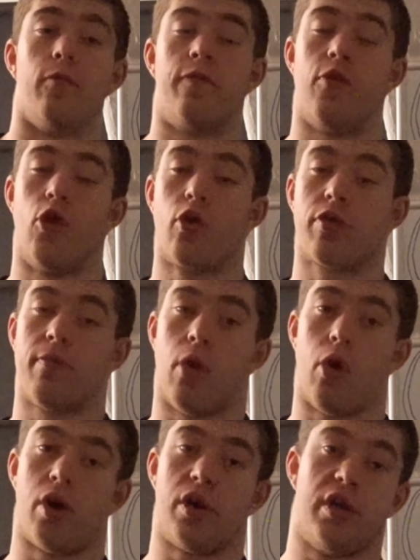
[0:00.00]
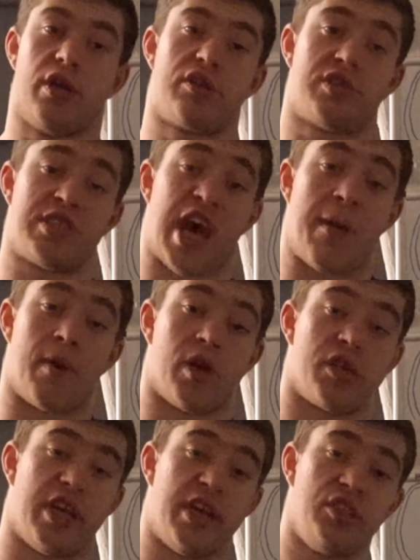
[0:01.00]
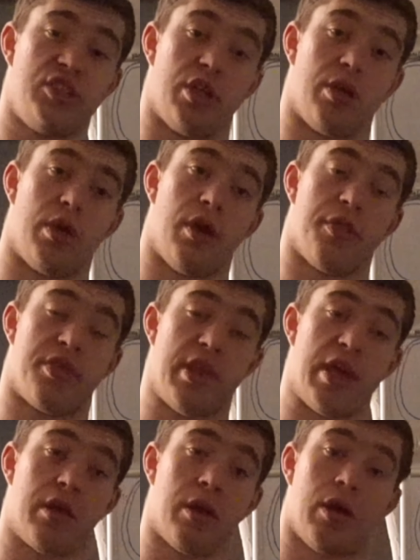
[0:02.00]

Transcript: focus more on the time under tension instead.